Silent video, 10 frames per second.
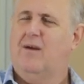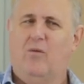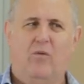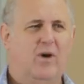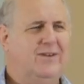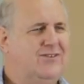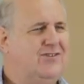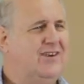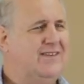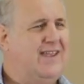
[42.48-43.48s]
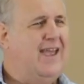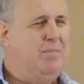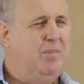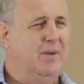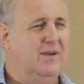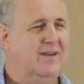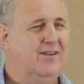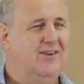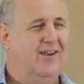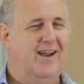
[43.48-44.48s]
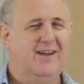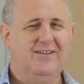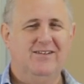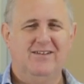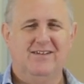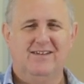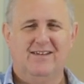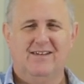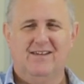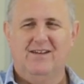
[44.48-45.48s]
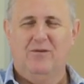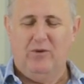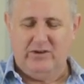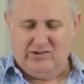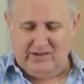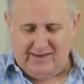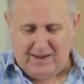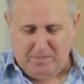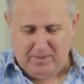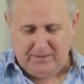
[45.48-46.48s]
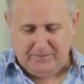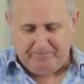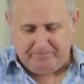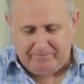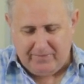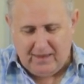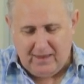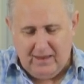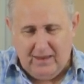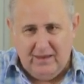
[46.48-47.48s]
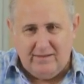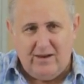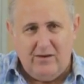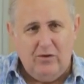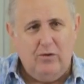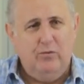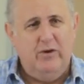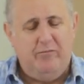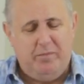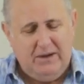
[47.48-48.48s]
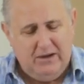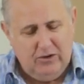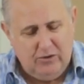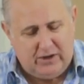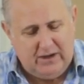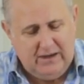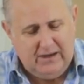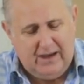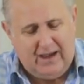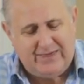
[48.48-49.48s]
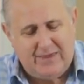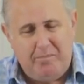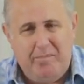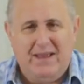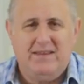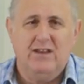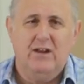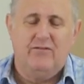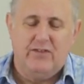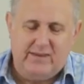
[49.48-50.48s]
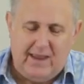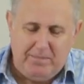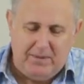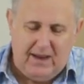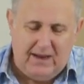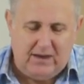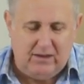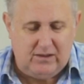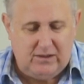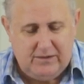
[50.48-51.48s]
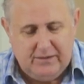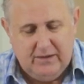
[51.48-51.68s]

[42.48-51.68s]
what just happened, you know? What just happened? So we've been looking at the pattern of the tabernacle